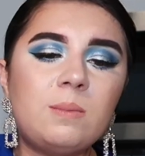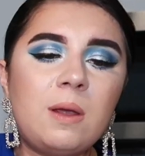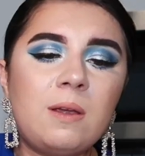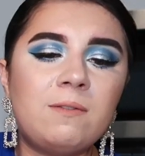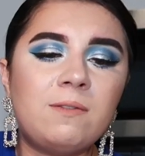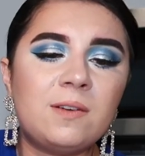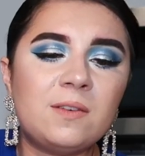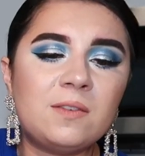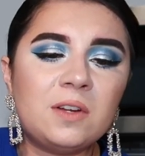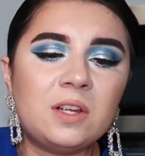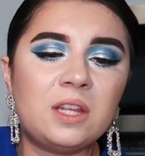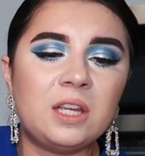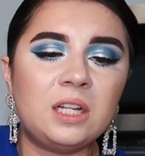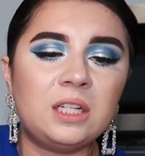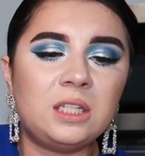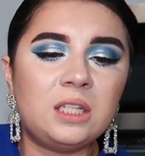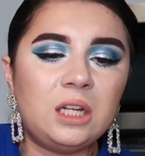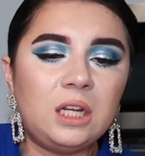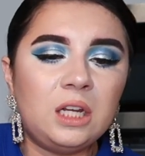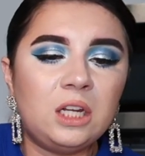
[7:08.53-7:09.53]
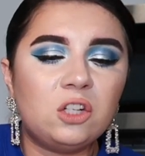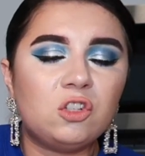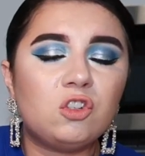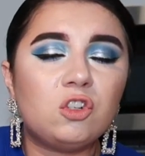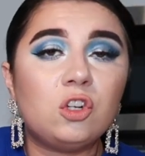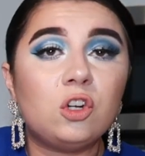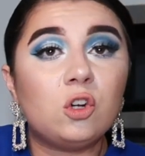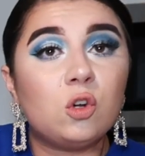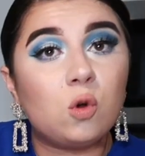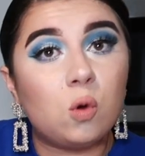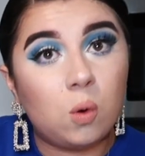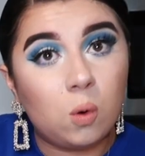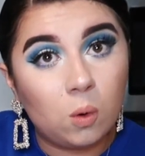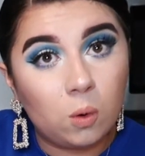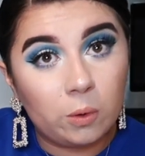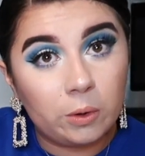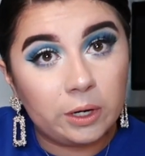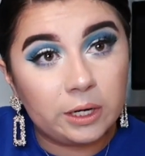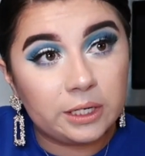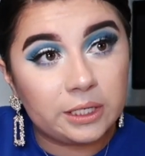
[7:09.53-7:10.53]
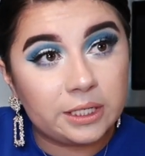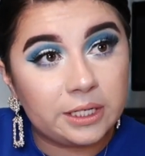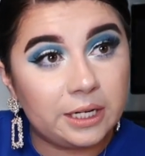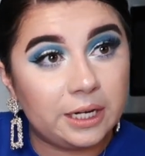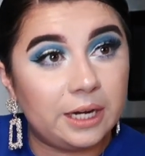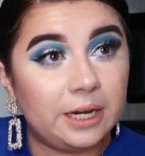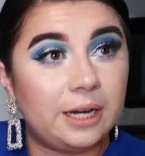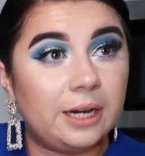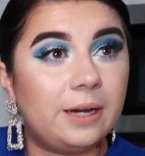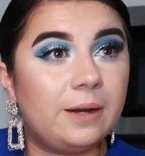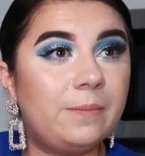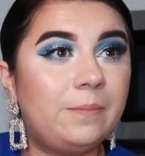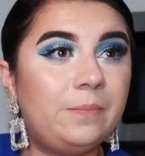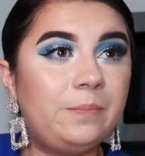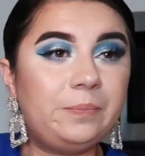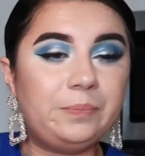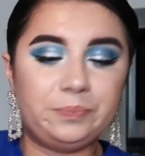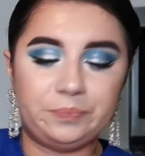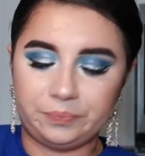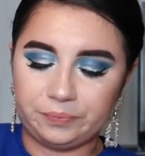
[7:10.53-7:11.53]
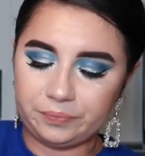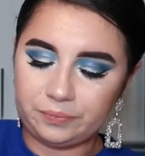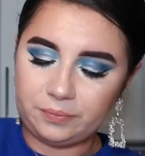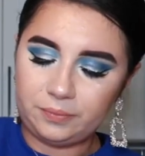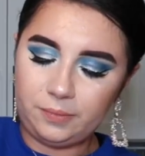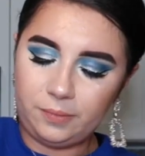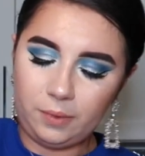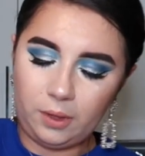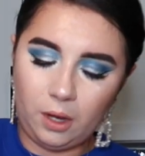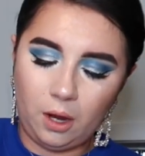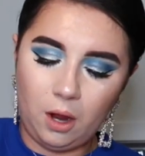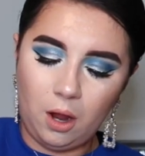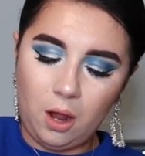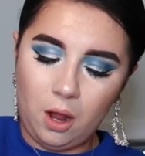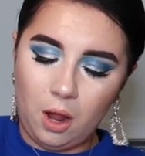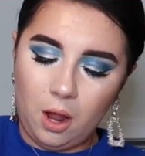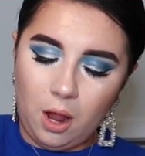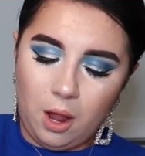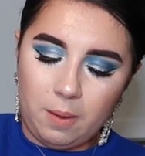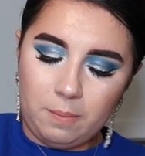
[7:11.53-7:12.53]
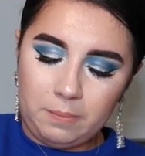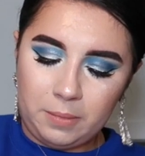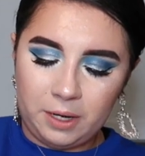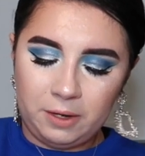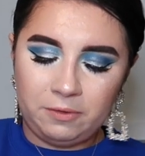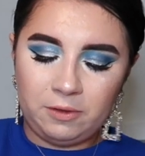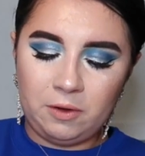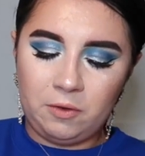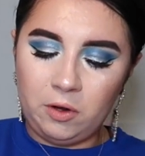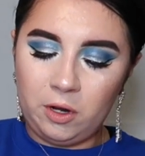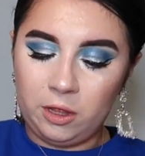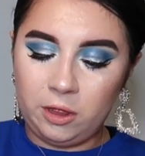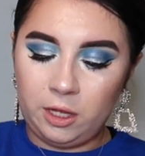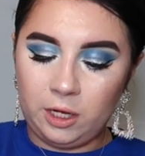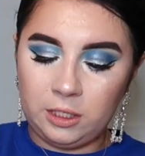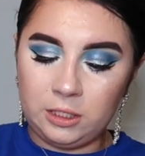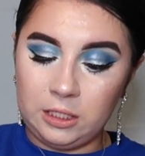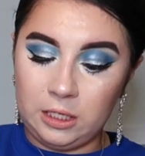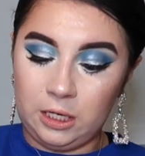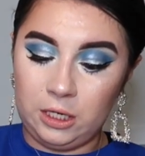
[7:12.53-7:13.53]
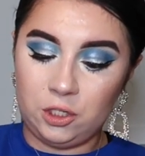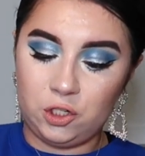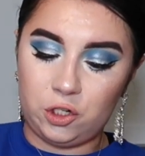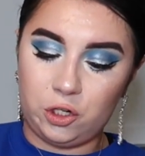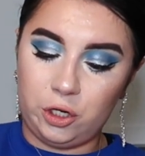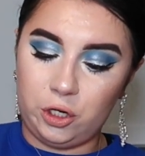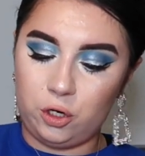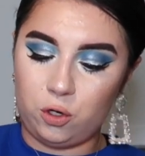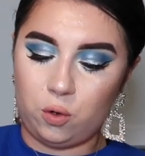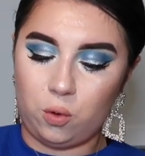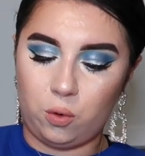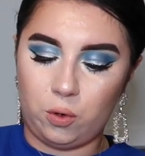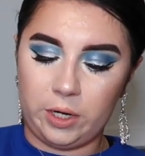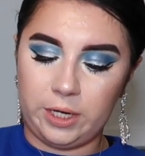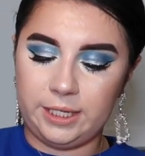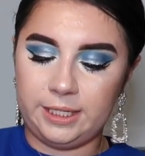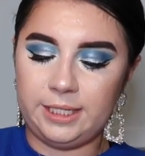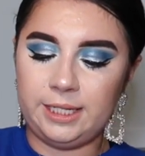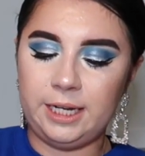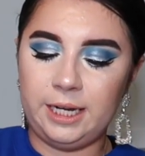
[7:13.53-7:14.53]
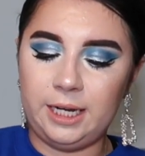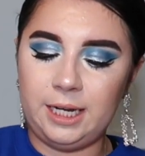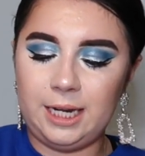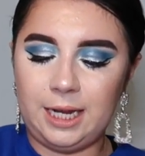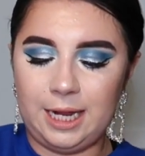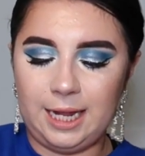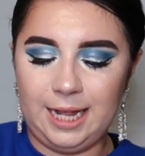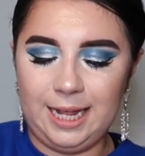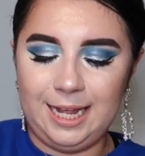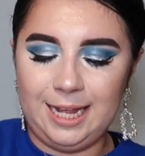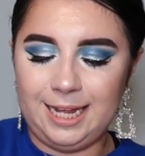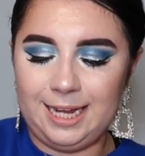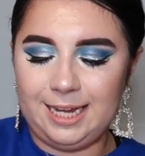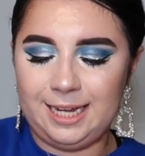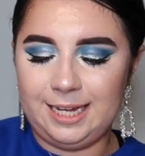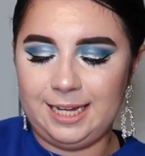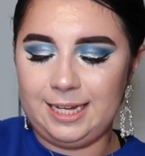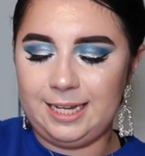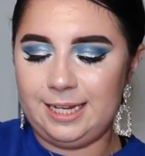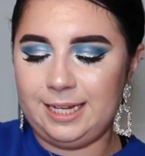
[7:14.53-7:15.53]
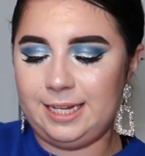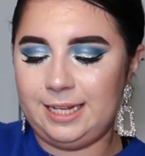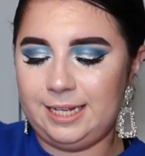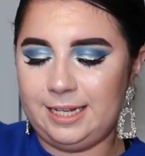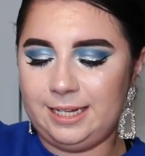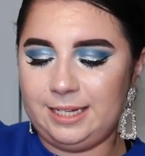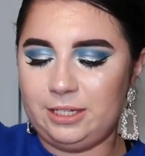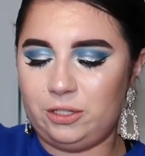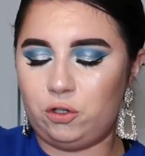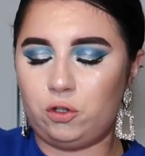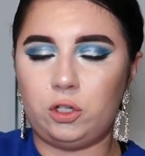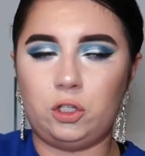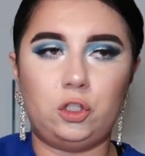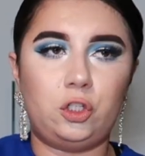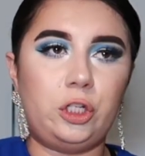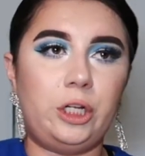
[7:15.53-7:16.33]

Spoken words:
my favorite thing to eat during quarantine? My favorite thing to eat during quarantine is grilled